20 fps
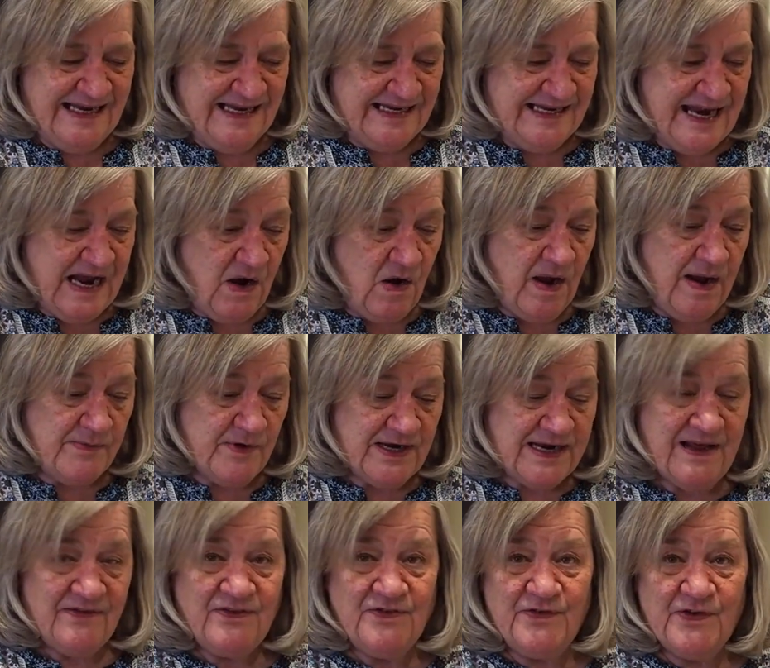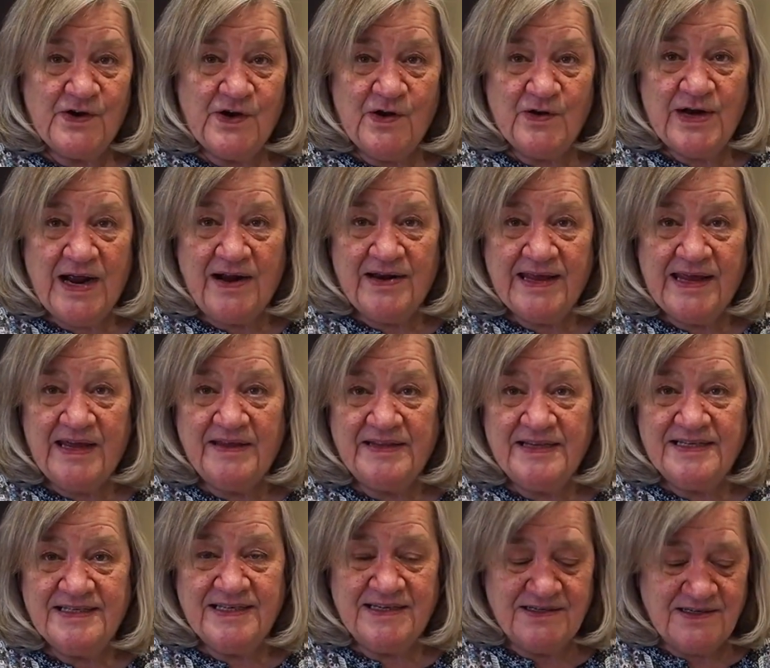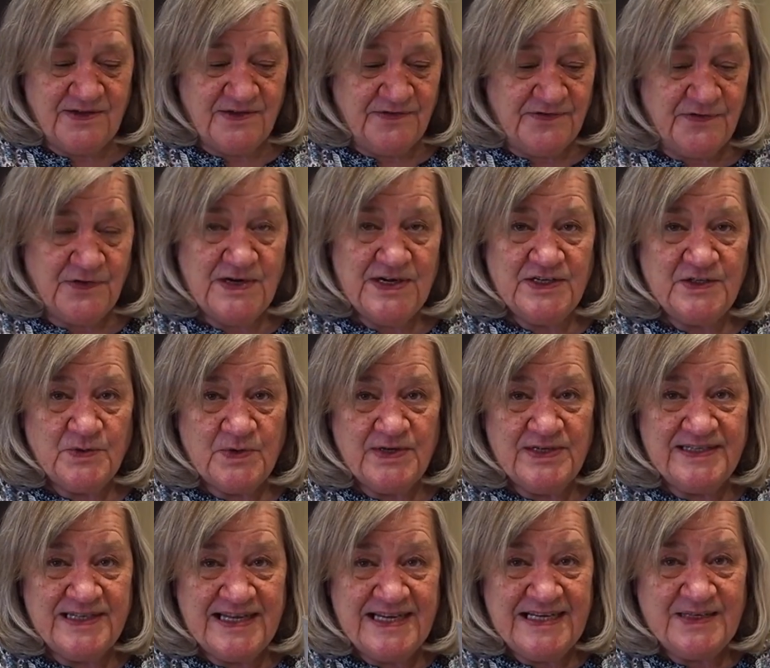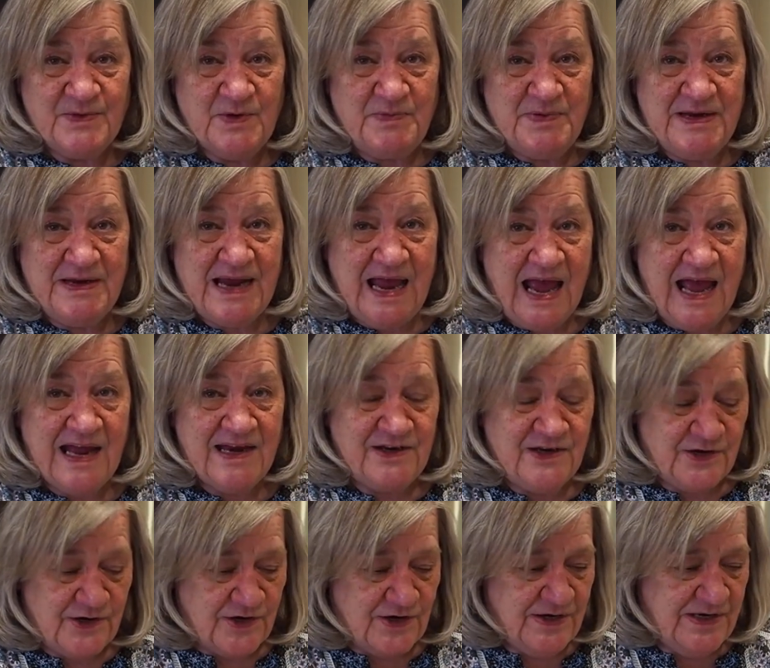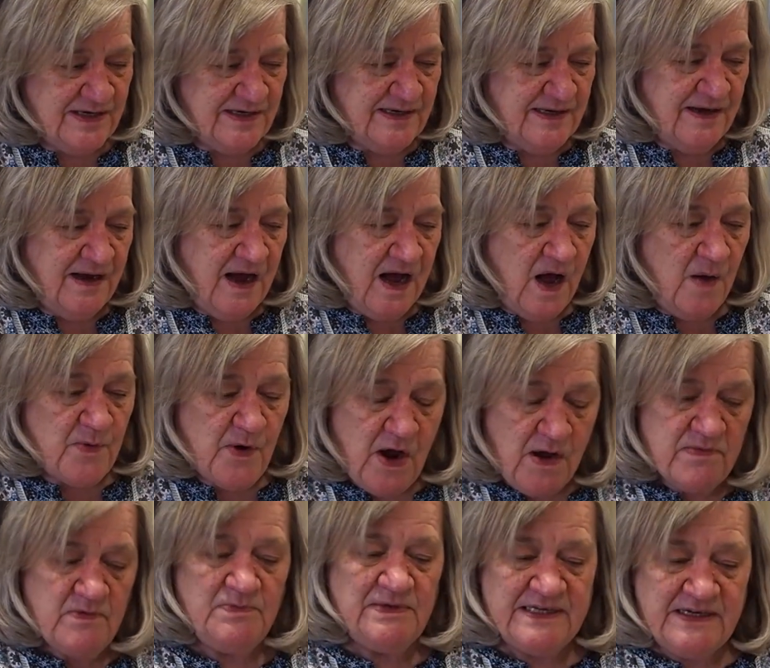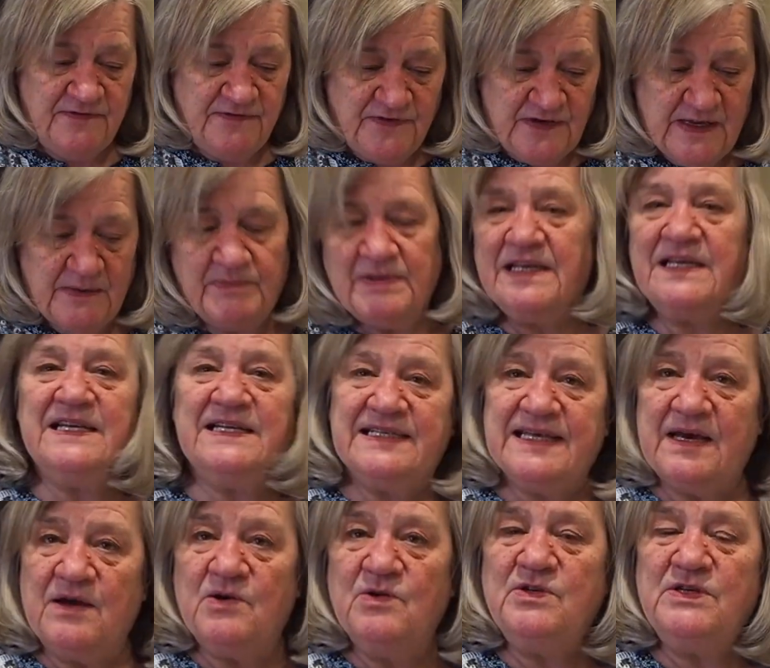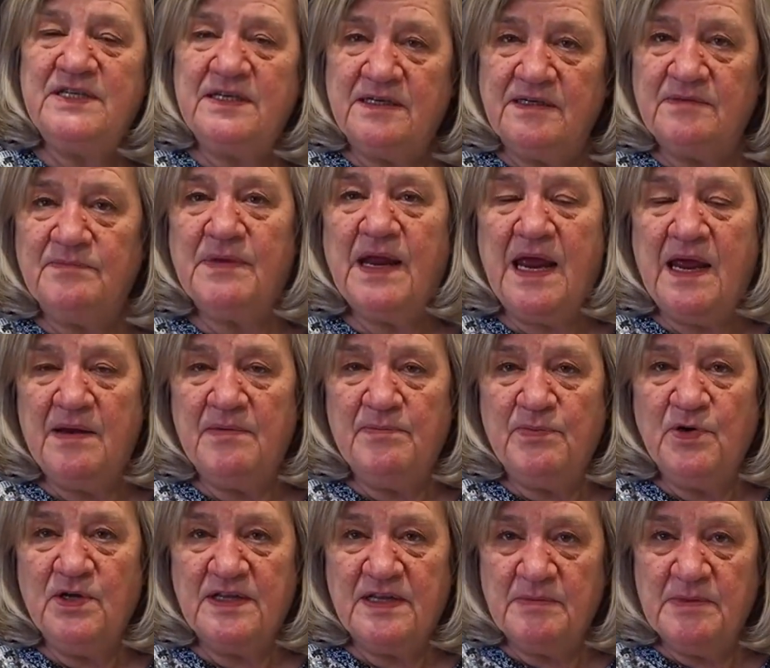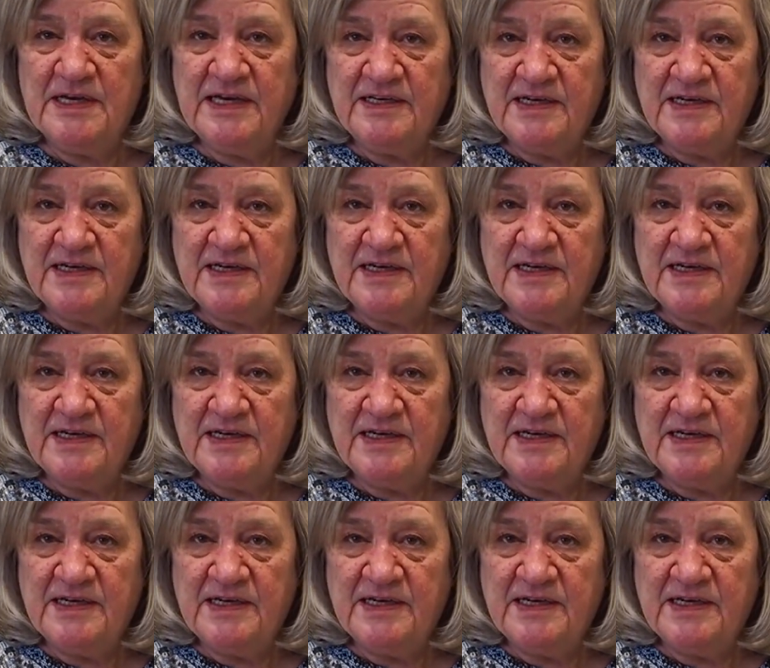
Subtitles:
Now I'm going to have to figure out how to get these into the fridge, whereas these would be handier. I'll probably flip these out and put them in a